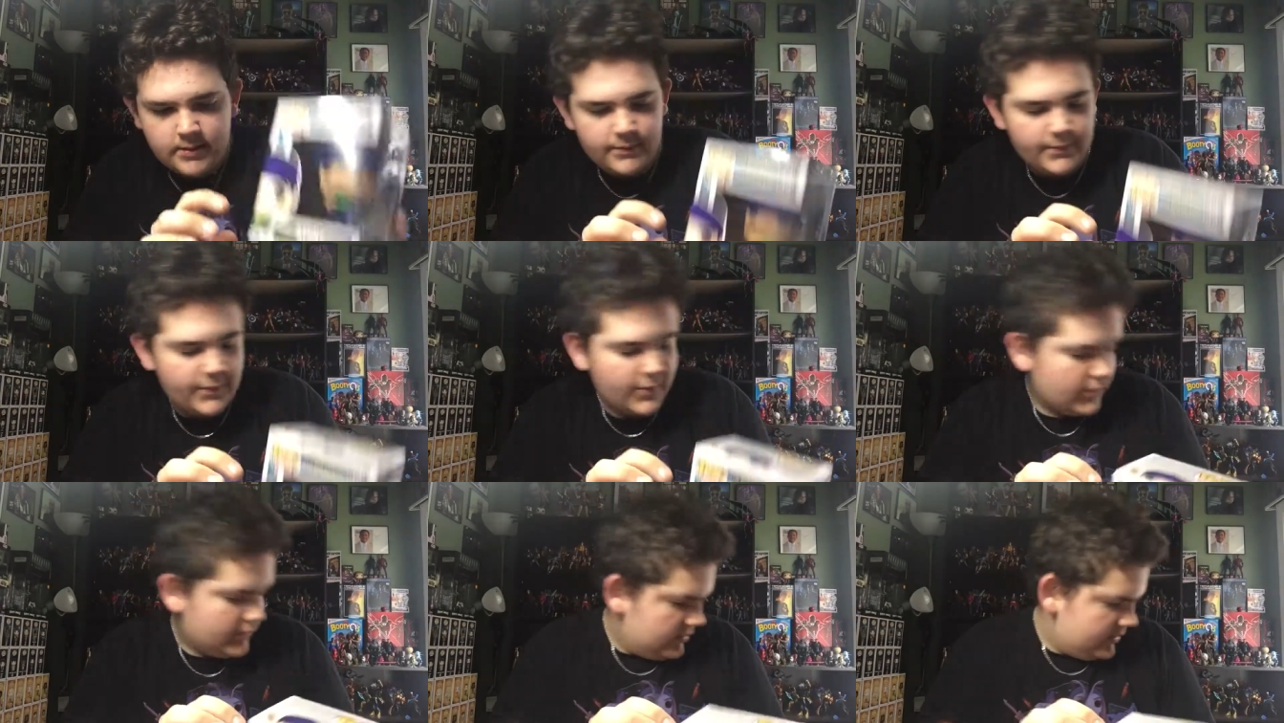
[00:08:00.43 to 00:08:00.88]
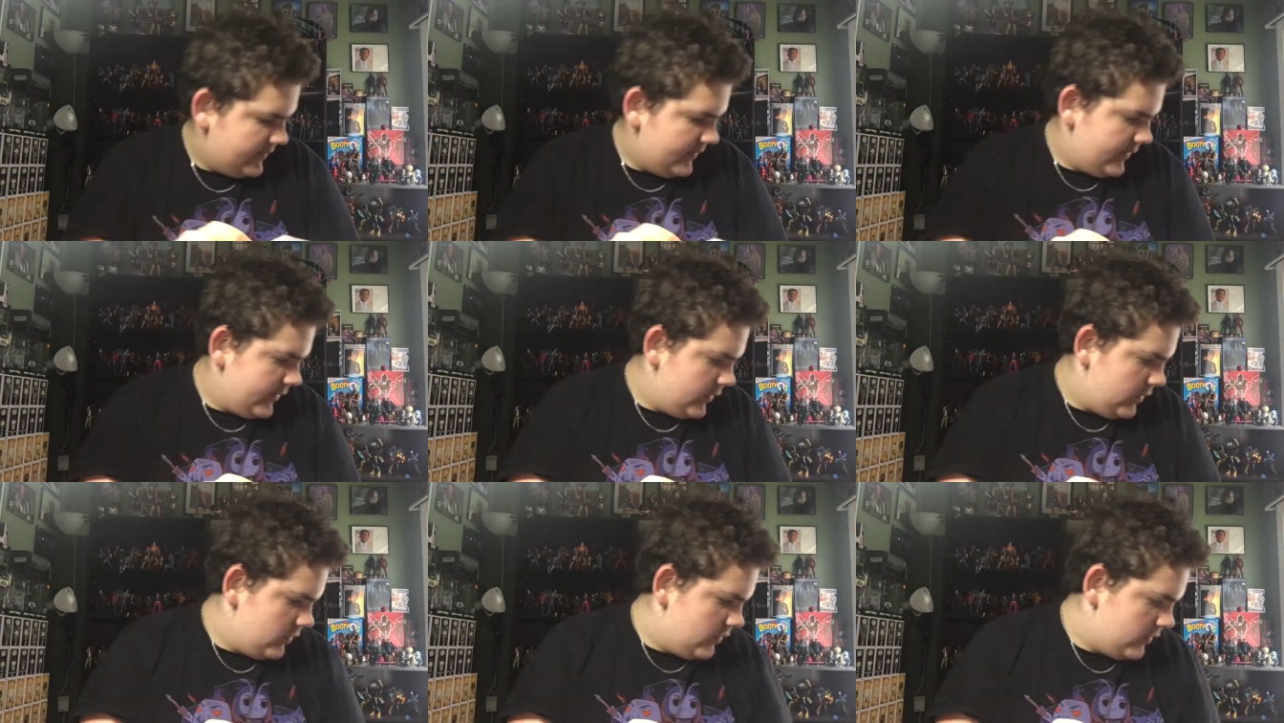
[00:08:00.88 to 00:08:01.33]
The pose is
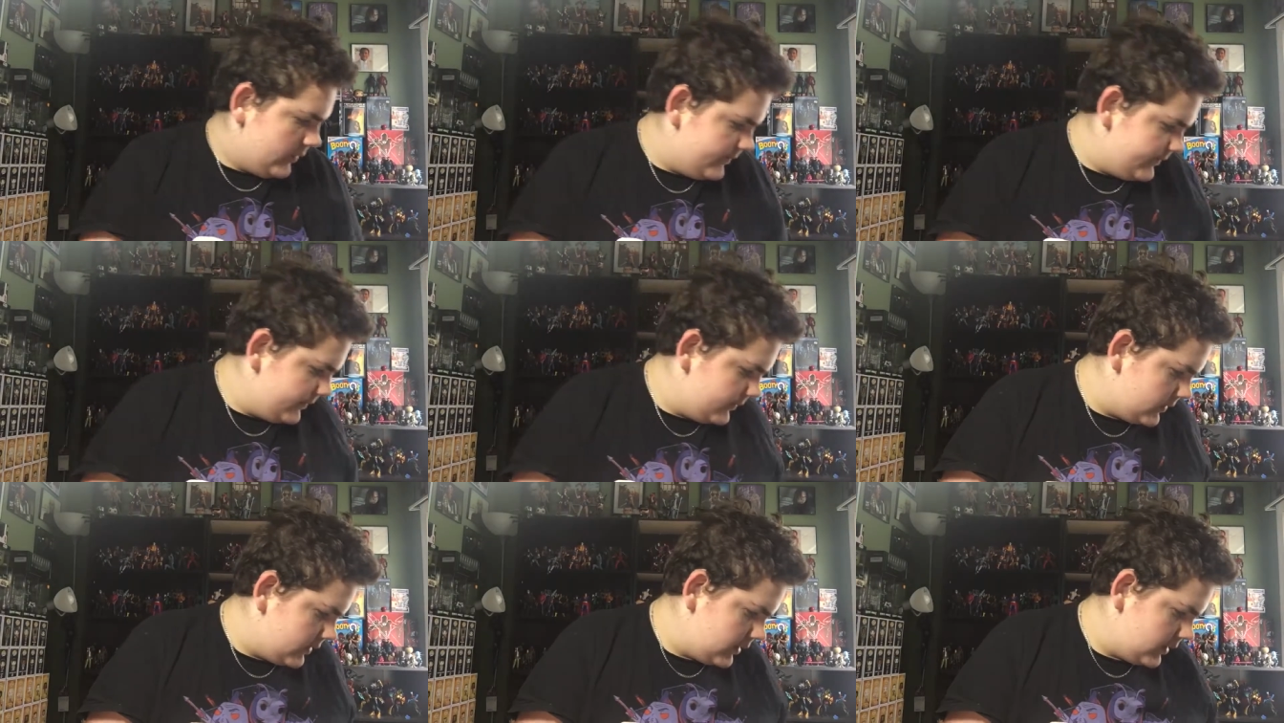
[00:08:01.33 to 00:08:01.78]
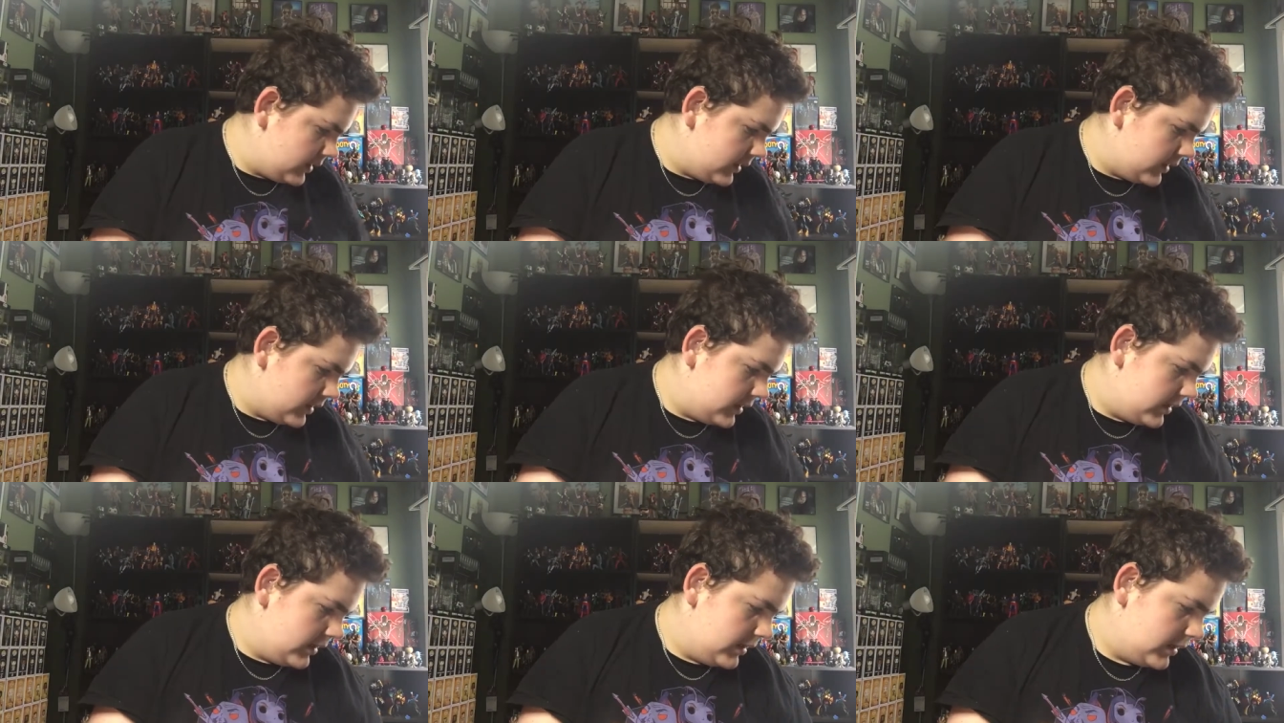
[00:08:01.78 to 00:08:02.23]
very cool.
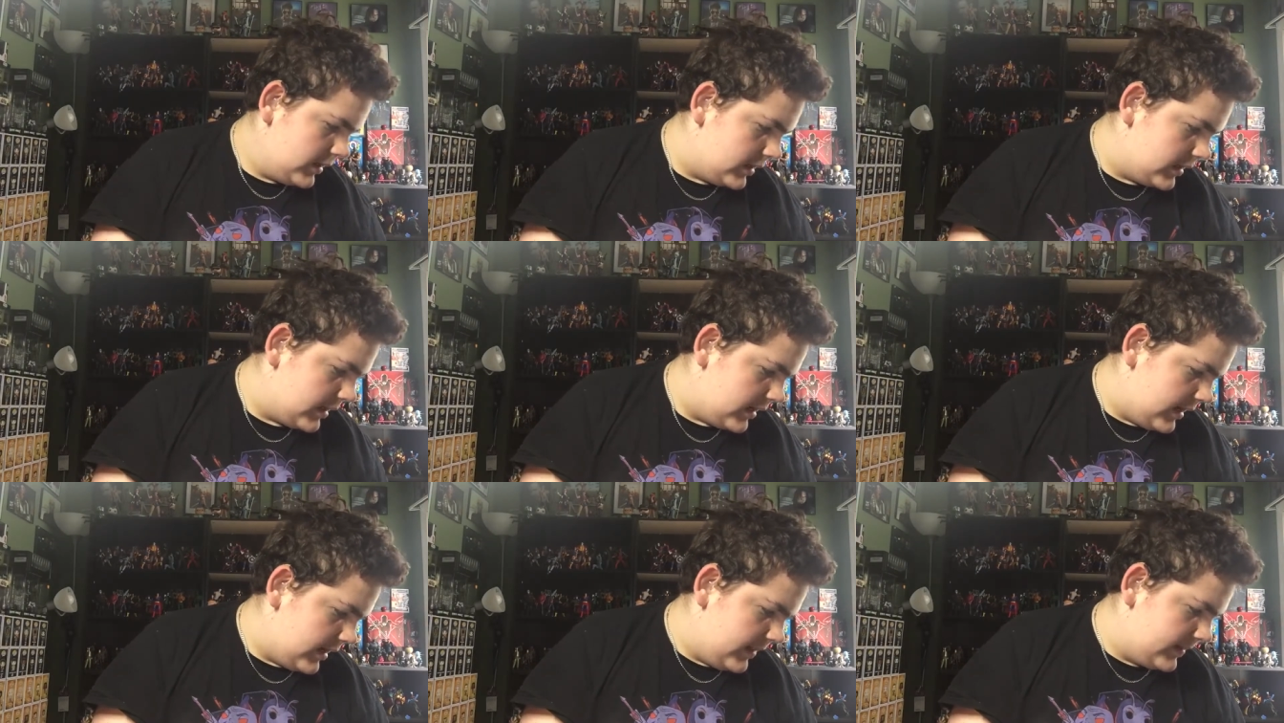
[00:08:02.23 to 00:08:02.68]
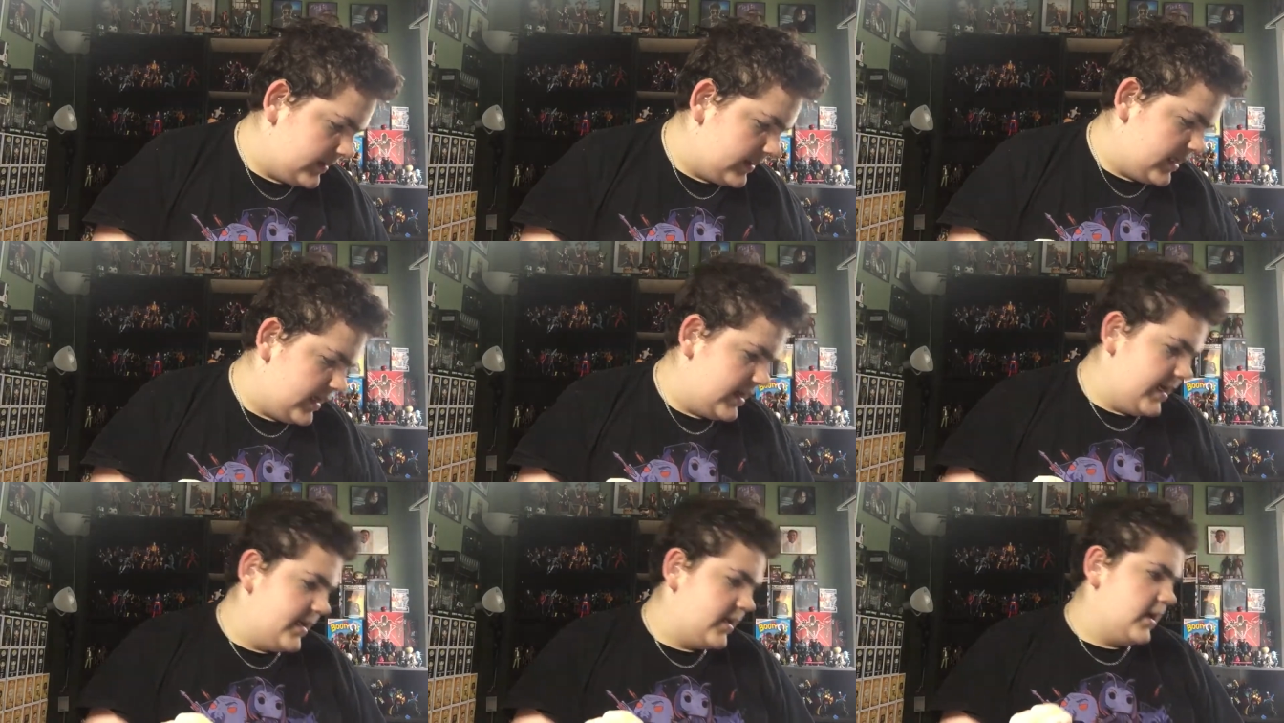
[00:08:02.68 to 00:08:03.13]
And
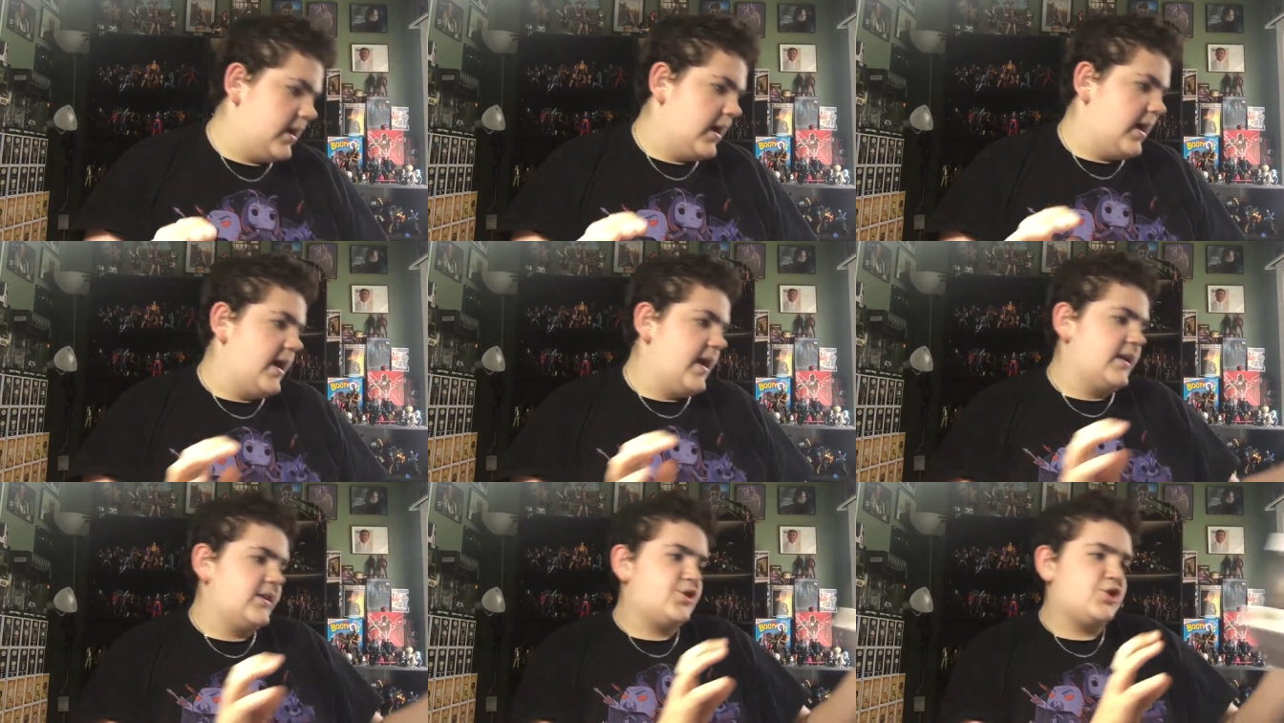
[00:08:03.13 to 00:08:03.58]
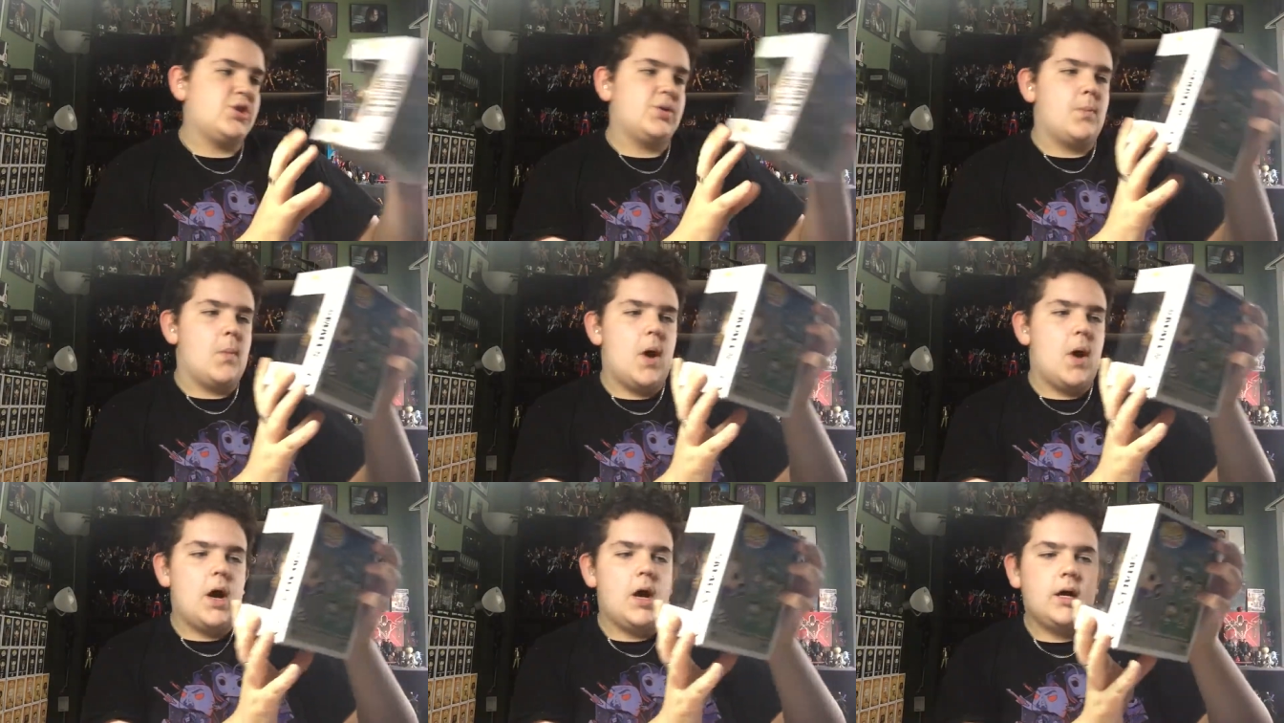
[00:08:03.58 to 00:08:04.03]
then I got
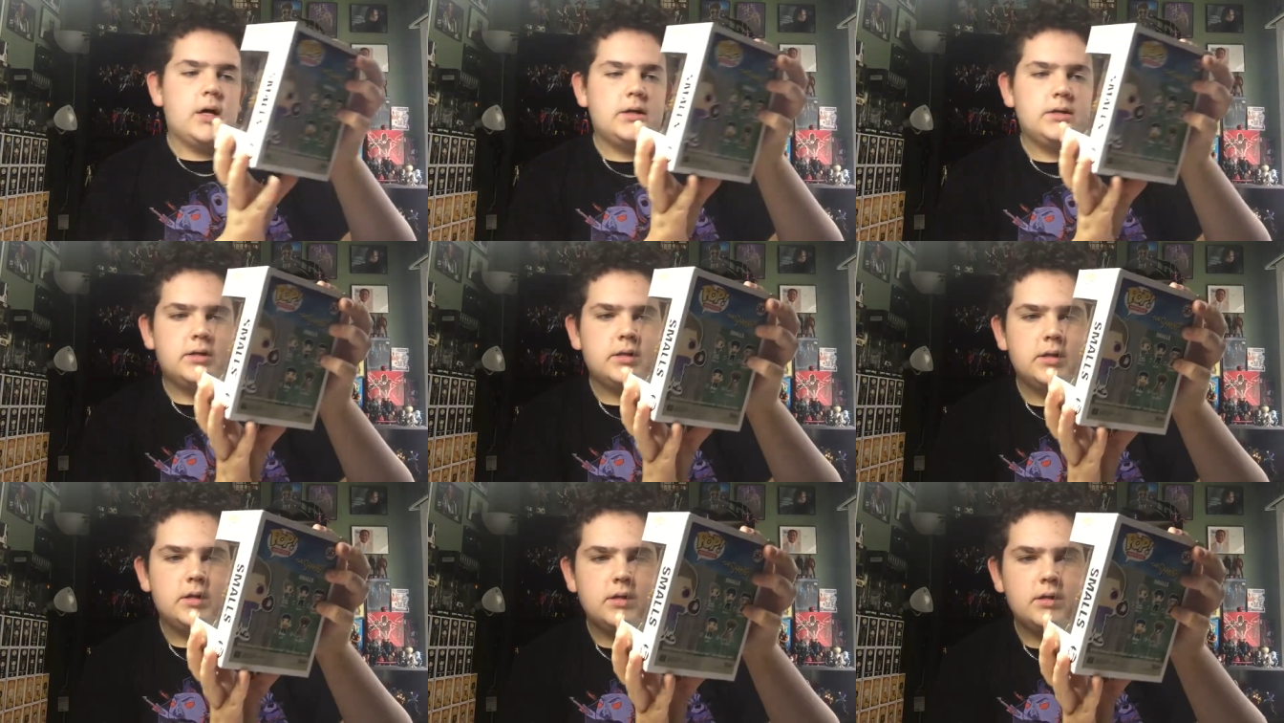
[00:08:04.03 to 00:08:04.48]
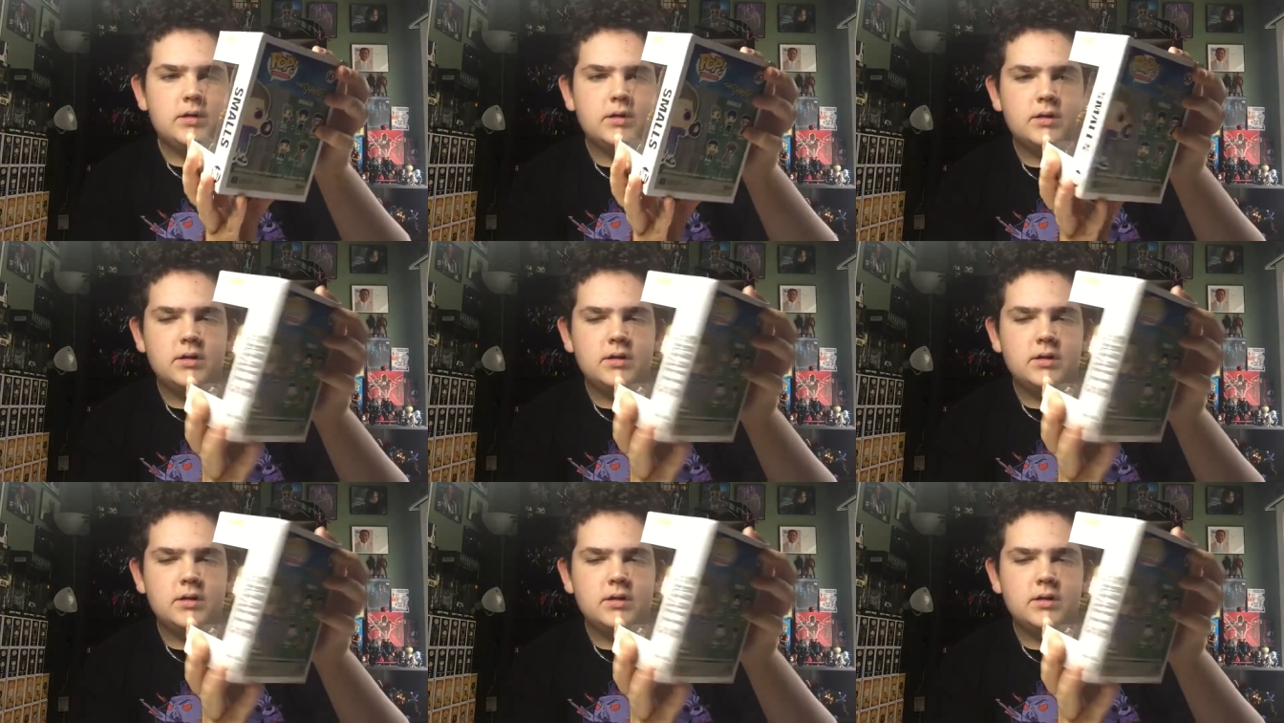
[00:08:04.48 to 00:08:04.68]
Smalls.